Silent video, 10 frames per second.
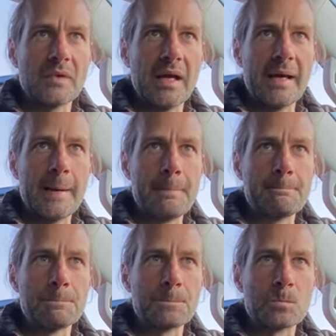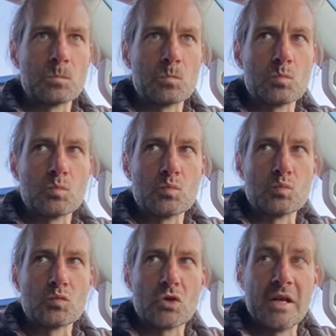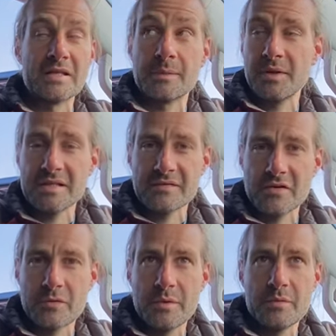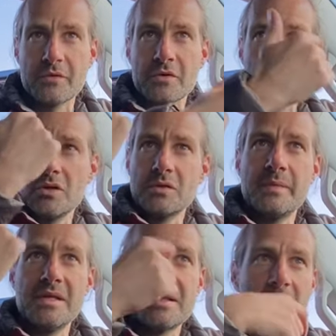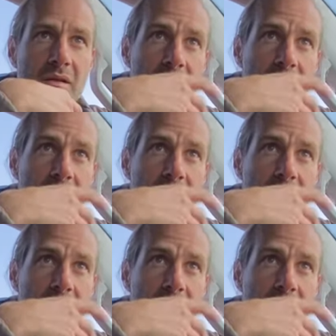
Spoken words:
And it's a place I've never been before. There's a huge beach there.